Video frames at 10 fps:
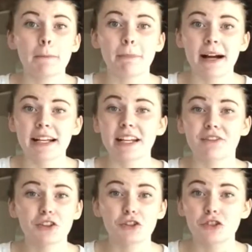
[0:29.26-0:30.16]
But
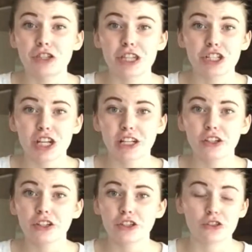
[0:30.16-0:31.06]
if you're new to the
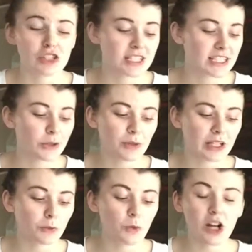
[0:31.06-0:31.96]
channel and you just still
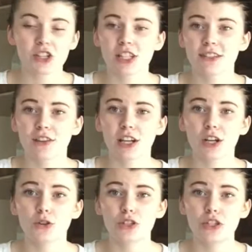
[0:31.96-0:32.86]
want to watch this
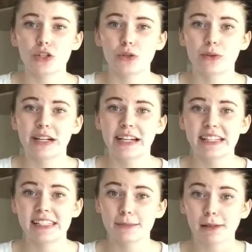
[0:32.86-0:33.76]
video to
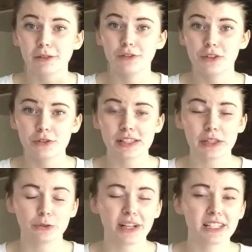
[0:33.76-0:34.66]
see my reviews
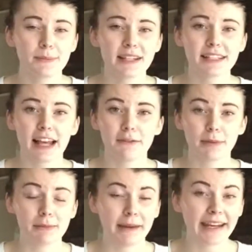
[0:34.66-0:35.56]
on the recipes
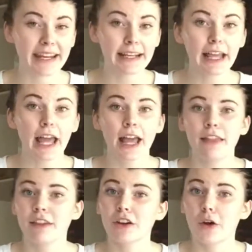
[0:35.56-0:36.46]
I've been making,
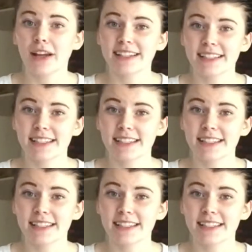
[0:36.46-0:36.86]
then go ahead and